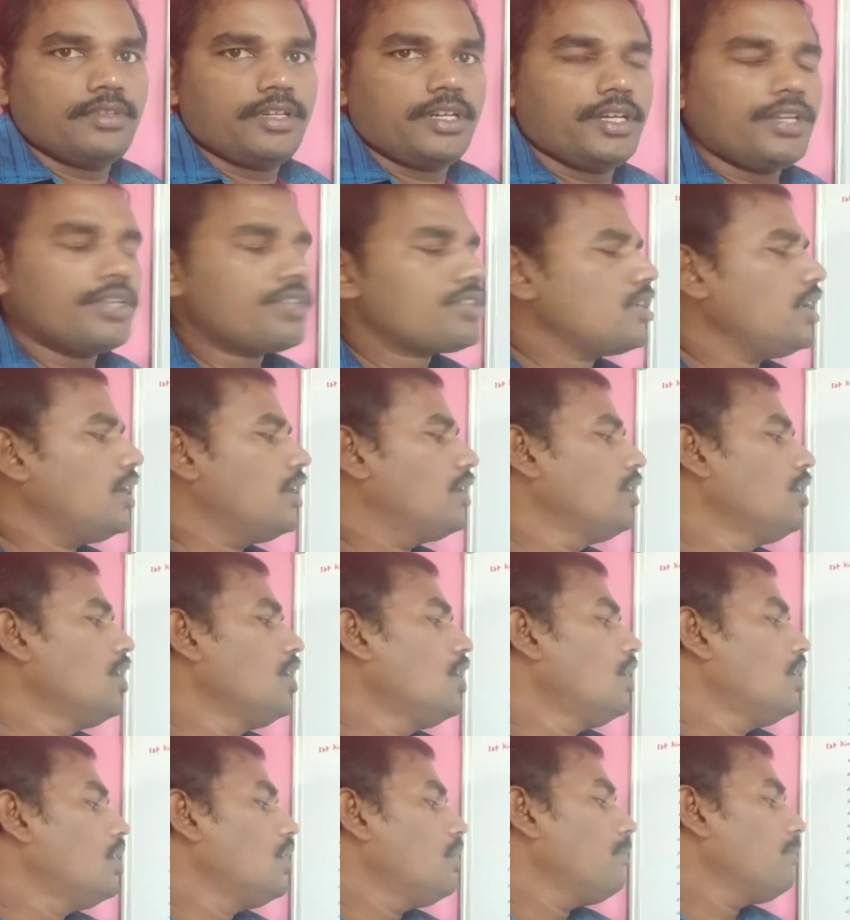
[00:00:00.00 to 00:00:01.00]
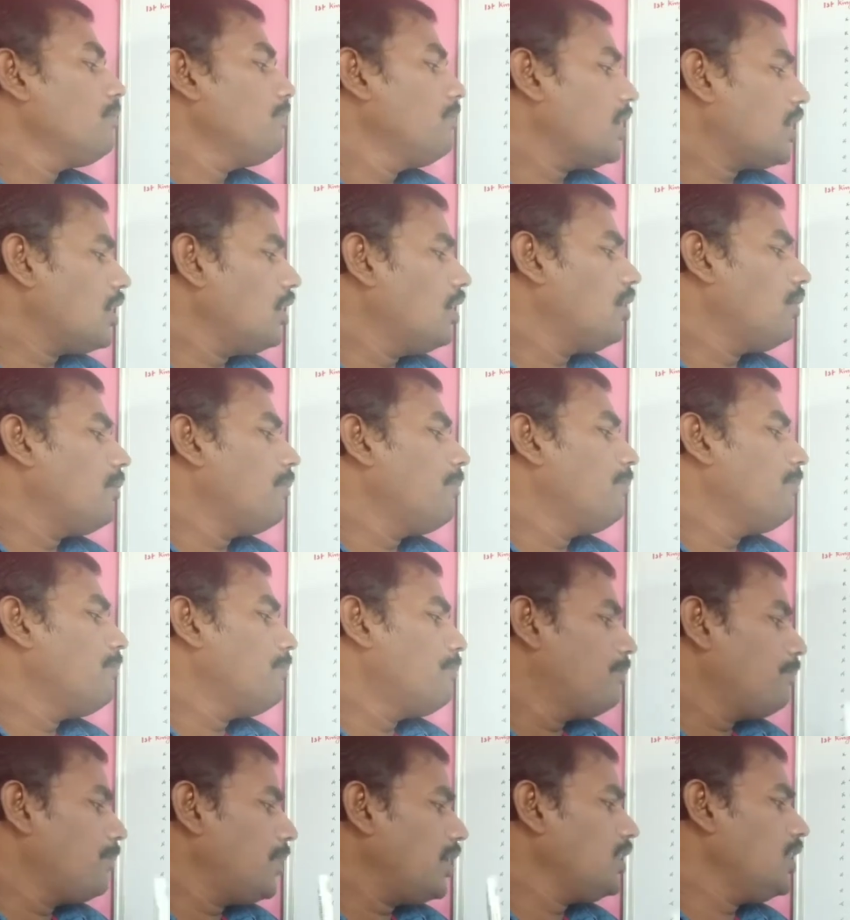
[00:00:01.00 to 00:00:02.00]
Understand? Because
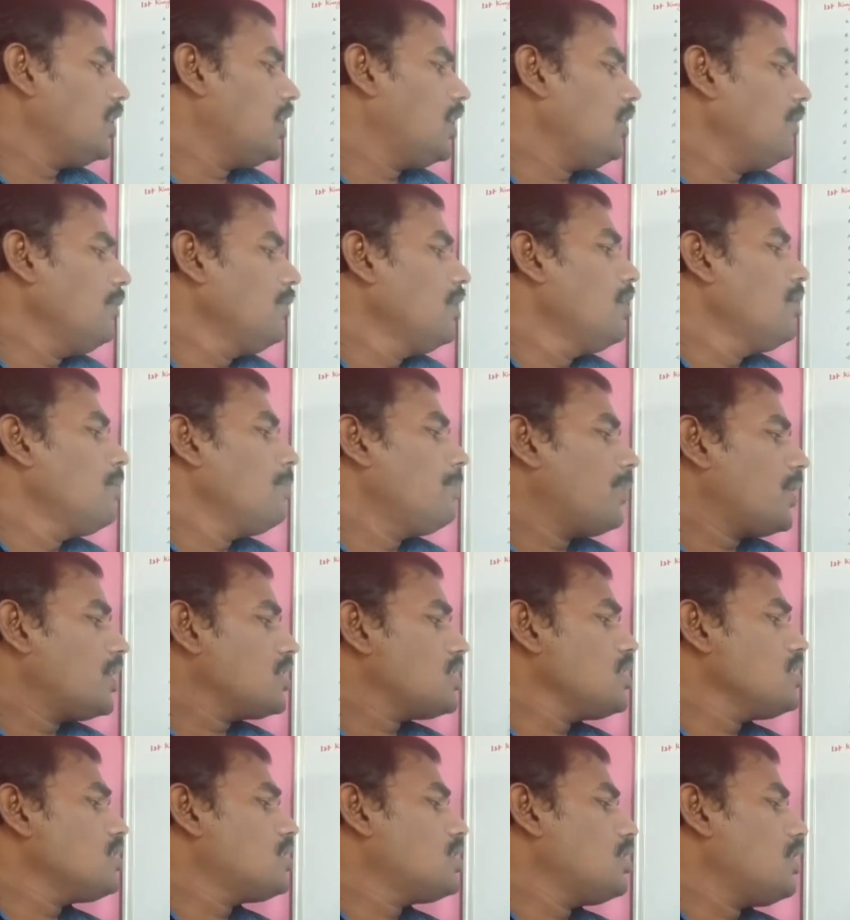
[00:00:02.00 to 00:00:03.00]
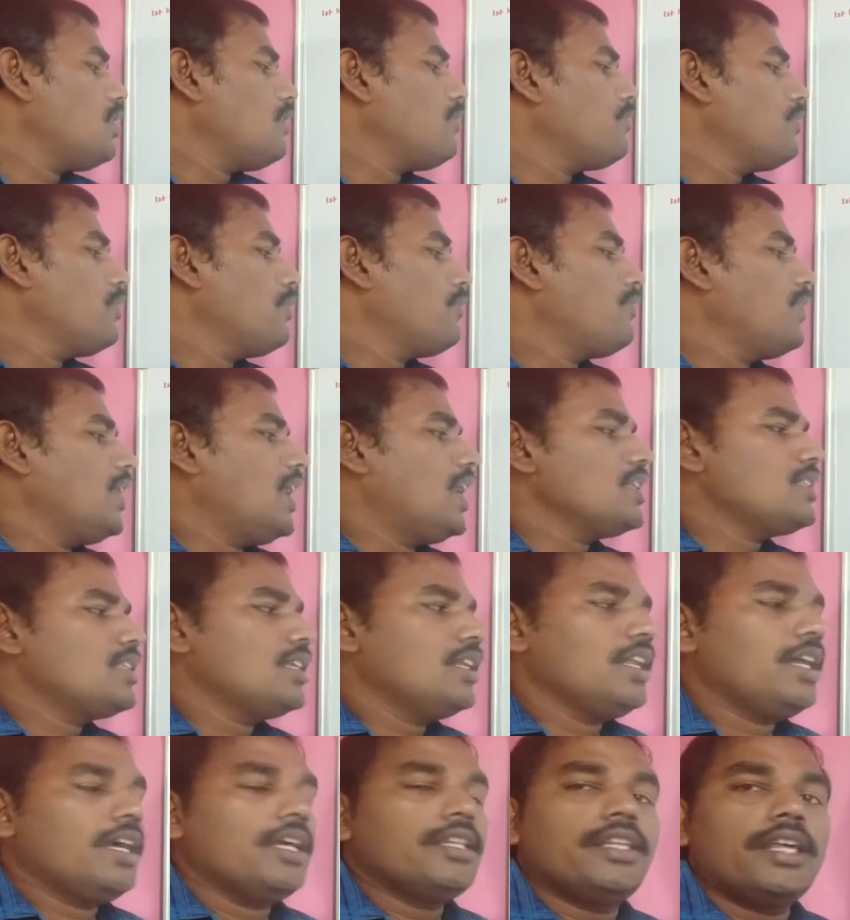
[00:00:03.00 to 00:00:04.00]
by the presence of
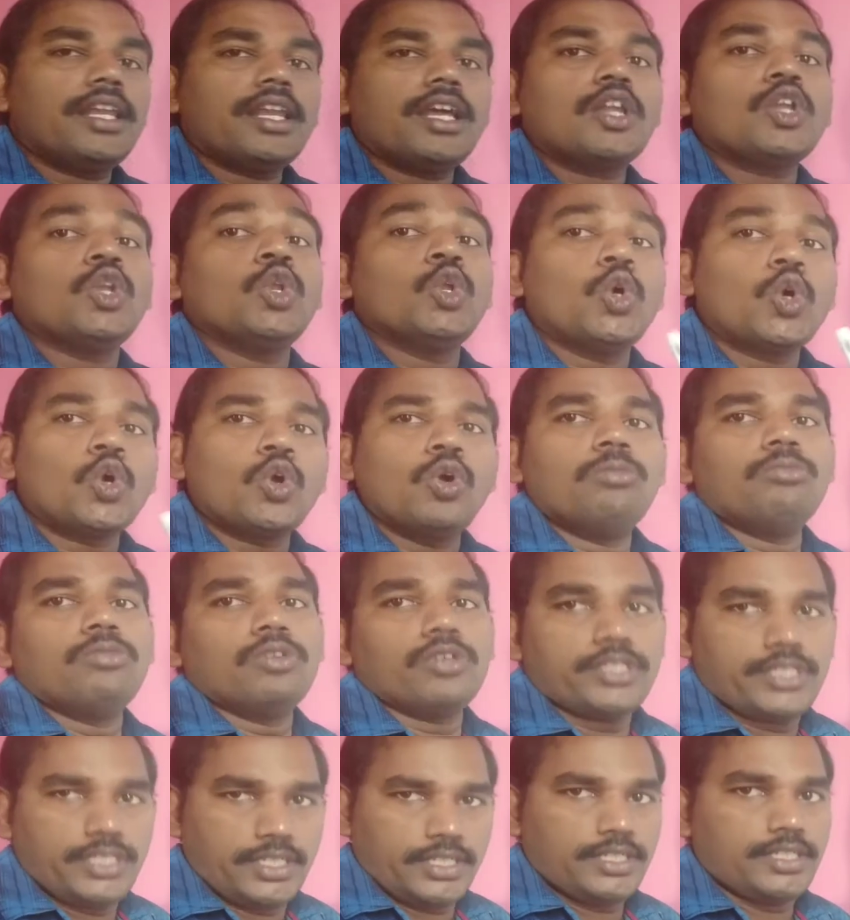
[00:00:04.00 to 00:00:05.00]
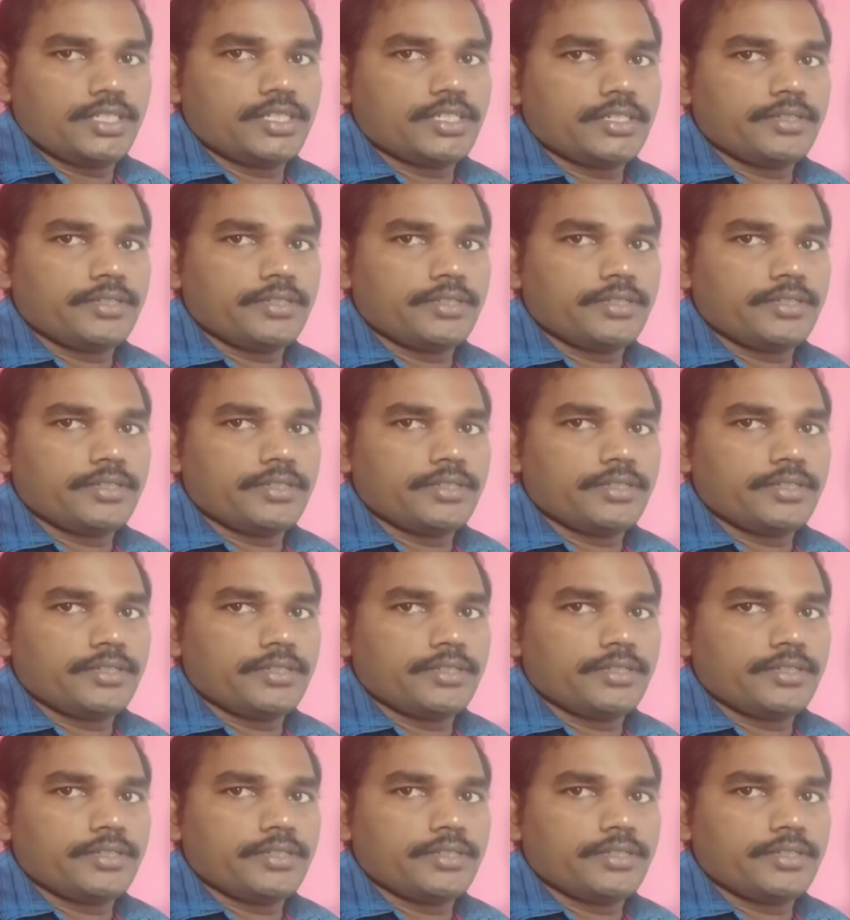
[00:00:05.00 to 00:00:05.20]
flagella there are locomotion.